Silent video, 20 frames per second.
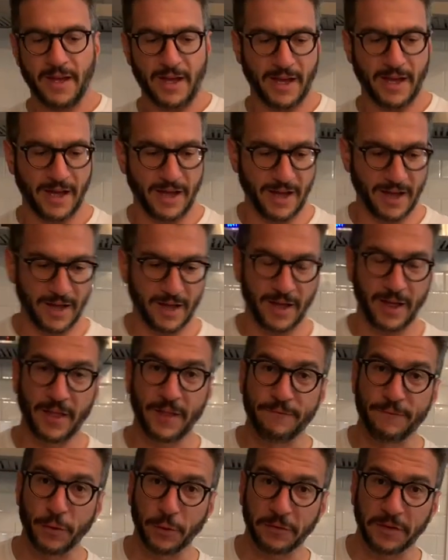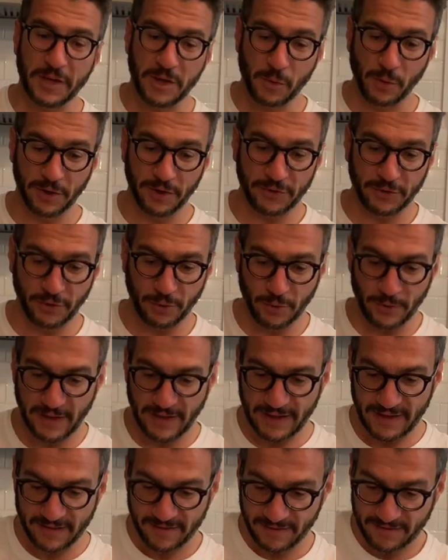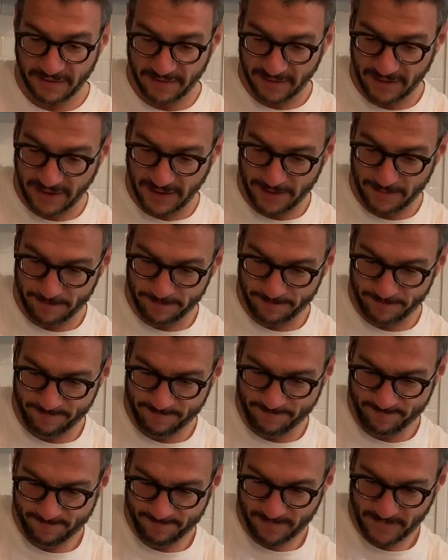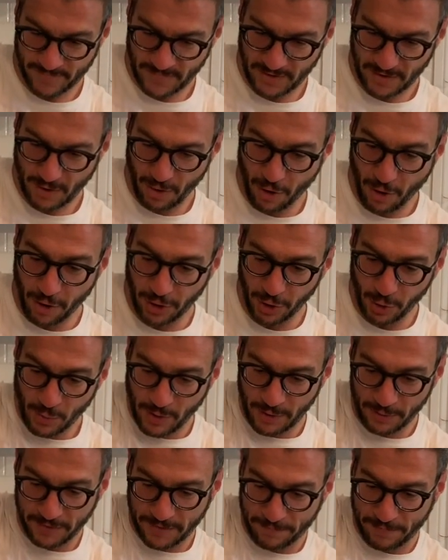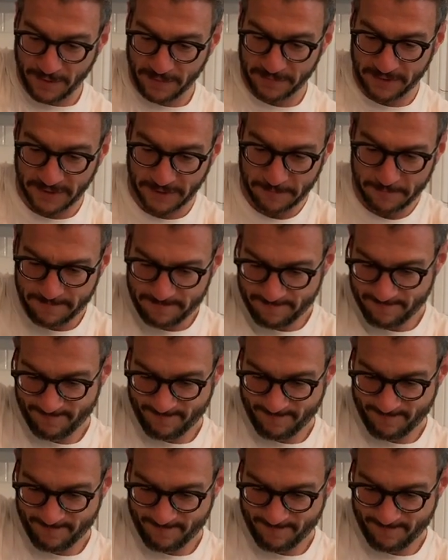uh, first thing you wanna do is um, hollow out the pumpkin.